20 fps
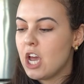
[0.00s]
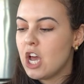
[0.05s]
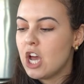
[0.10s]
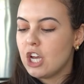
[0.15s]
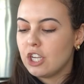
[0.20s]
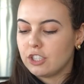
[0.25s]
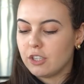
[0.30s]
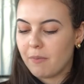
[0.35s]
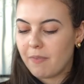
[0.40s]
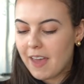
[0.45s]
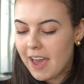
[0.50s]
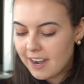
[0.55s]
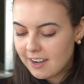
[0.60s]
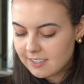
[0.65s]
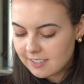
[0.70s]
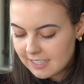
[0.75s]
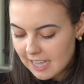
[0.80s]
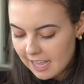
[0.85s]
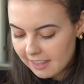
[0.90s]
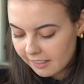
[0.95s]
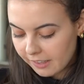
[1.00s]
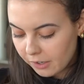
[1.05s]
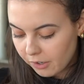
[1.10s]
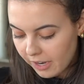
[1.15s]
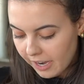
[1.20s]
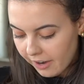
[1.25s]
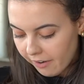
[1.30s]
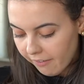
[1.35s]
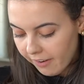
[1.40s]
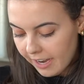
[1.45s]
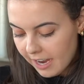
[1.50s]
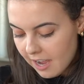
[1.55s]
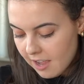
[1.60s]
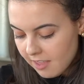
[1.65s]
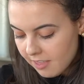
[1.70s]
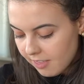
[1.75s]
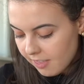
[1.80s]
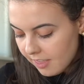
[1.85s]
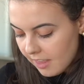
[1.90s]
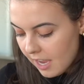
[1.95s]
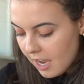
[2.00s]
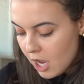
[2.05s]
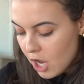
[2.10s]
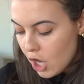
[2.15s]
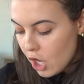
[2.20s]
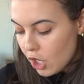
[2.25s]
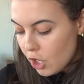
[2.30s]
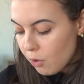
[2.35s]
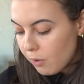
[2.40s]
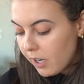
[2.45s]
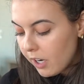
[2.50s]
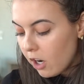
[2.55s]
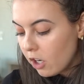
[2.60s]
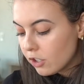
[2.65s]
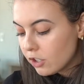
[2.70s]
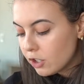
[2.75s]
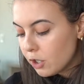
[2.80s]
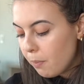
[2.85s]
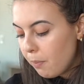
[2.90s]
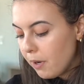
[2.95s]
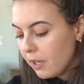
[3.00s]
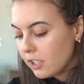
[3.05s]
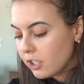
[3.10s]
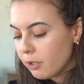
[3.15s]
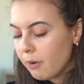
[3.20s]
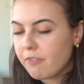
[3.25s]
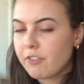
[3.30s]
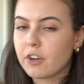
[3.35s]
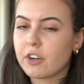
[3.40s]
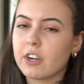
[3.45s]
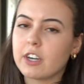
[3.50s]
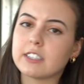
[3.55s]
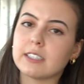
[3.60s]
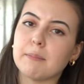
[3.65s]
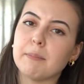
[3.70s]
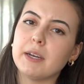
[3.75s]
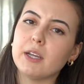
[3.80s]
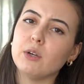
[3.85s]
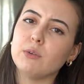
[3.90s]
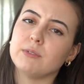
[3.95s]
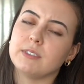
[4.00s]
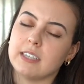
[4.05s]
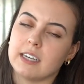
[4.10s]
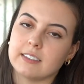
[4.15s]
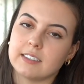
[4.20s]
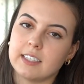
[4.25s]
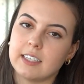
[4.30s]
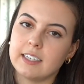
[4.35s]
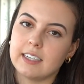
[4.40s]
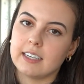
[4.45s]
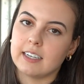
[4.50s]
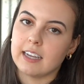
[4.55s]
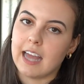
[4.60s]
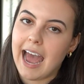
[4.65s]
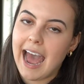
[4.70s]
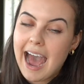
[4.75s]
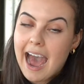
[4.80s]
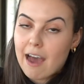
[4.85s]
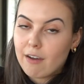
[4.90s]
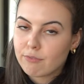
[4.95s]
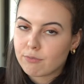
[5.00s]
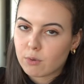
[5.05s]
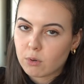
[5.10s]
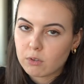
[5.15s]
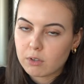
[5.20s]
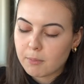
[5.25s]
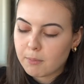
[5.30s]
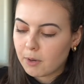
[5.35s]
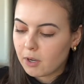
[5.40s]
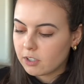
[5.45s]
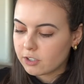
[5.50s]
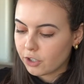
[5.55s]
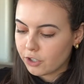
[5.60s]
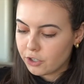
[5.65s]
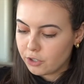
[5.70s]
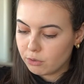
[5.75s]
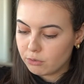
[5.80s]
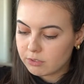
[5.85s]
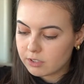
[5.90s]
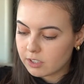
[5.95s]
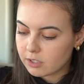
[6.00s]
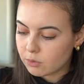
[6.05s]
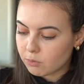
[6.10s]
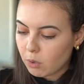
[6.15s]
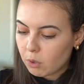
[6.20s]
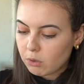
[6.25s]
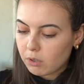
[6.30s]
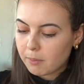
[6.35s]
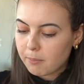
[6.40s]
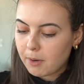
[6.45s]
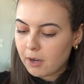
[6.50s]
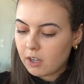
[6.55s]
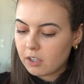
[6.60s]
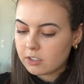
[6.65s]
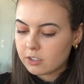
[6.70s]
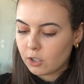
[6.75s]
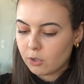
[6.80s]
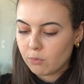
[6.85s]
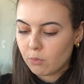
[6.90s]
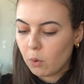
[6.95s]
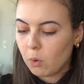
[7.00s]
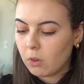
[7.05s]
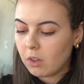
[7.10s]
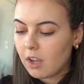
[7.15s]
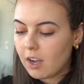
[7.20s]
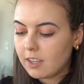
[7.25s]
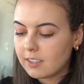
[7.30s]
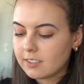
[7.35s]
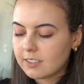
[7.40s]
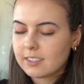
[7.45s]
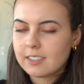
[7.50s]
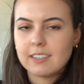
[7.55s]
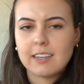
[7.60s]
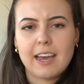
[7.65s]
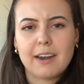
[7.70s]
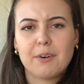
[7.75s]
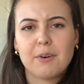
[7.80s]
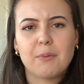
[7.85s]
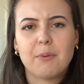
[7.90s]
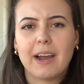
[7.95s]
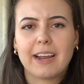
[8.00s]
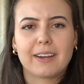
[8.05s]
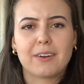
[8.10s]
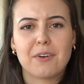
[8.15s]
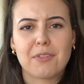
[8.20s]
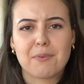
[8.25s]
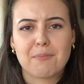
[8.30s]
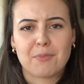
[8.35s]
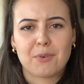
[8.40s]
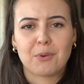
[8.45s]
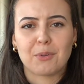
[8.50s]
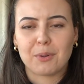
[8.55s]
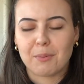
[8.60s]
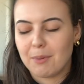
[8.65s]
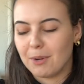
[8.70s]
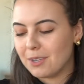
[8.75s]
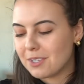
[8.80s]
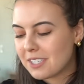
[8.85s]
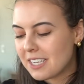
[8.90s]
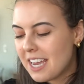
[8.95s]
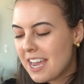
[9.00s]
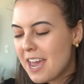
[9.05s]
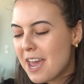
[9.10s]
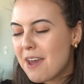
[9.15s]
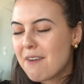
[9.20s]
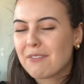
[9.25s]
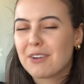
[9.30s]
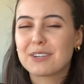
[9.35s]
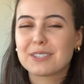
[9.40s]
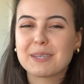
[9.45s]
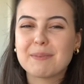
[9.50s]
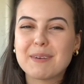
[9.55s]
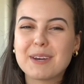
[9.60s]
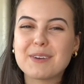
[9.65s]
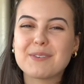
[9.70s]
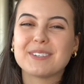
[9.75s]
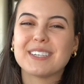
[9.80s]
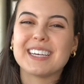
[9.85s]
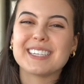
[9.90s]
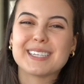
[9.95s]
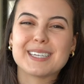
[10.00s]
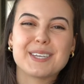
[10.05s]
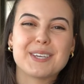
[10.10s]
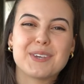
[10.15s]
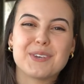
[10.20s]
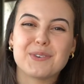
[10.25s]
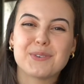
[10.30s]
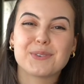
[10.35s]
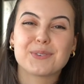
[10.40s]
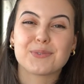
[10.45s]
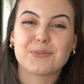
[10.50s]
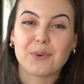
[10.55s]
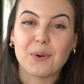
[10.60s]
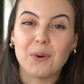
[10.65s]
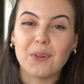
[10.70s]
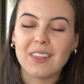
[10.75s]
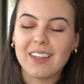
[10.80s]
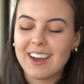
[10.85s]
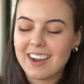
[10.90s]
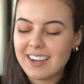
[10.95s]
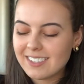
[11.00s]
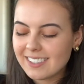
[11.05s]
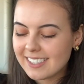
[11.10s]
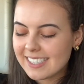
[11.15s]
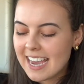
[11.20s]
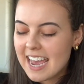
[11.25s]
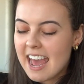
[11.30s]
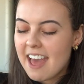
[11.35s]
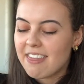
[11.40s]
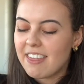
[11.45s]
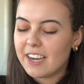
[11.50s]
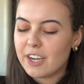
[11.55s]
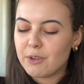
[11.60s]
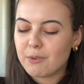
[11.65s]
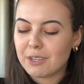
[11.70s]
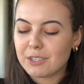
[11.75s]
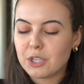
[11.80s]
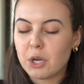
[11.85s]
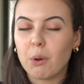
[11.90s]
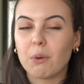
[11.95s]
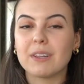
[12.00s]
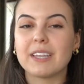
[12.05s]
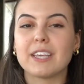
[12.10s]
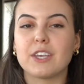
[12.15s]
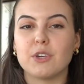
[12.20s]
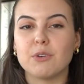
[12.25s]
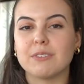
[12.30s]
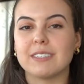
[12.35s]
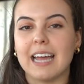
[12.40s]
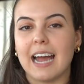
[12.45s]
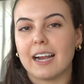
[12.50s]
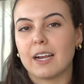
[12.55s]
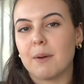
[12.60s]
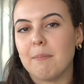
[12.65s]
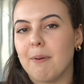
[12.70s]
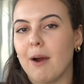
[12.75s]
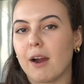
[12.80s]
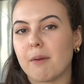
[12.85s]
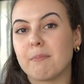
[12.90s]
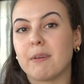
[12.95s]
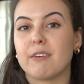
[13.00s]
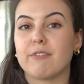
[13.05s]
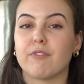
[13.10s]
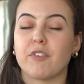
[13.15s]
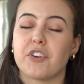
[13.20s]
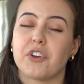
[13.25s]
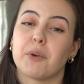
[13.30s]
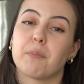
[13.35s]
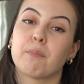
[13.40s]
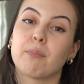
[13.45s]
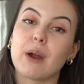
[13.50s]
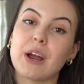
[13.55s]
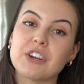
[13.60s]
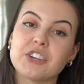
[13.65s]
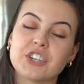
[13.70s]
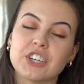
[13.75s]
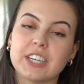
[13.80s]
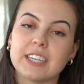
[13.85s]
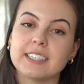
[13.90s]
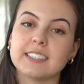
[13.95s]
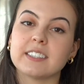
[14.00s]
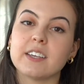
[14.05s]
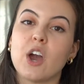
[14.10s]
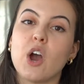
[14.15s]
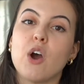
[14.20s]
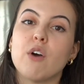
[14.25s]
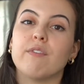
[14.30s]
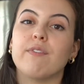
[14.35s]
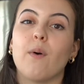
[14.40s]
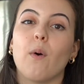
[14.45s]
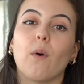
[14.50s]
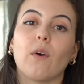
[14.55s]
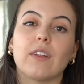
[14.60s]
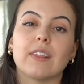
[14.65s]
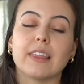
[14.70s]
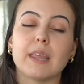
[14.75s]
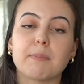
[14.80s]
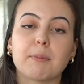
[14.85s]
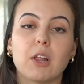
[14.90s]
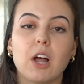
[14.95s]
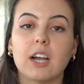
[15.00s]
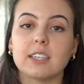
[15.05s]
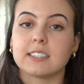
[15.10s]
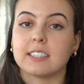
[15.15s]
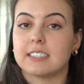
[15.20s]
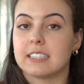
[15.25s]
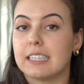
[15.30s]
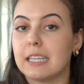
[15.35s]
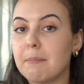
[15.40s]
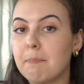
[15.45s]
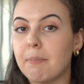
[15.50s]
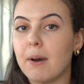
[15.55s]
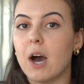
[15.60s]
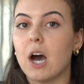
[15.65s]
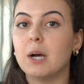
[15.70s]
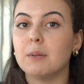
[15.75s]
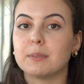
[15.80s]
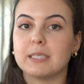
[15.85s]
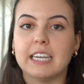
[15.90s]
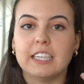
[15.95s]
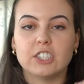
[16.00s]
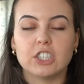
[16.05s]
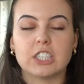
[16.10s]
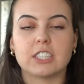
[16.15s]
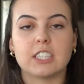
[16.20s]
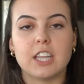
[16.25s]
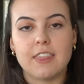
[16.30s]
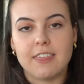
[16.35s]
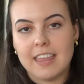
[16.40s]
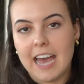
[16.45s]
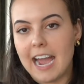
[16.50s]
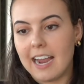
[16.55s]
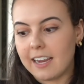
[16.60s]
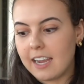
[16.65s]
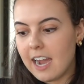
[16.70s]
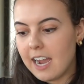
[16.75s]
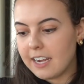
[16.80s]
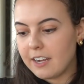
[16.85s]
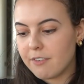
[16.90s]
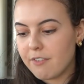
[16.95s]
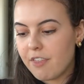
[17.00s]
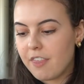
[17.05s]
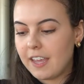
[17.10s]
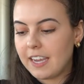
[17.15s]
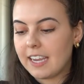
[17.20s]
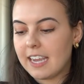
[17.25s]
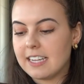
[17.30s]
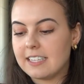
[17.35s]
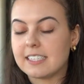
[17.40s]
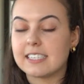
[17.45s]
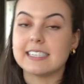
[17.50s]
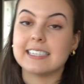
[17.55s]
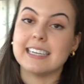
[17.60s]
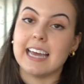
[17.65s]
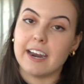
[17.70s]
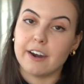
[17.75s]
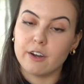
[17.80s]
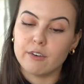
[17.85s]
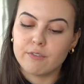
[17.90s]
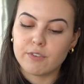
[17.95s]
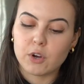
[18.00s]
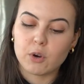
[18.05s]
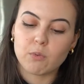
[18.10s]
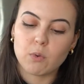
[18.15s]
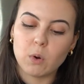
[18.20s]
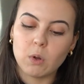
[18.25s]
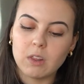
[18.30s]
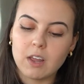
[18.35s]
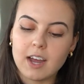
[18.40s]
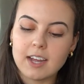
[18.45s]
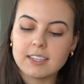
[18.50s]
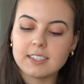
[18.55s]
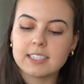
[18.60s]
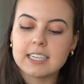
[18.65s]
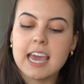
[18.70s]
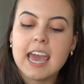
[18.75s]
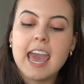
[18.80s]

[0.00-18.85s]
So that is that little area. You can also put, so if you're somebody who doesn't have roller balls or uses roller balls or roll-ons, I don't know why I call them roller balls. If you're somebody who doesn't use roll-ons, then you can totally use that compartment for your brushes, for lip glosses, lip balms, and just that kind of thing instead of your roll-ons.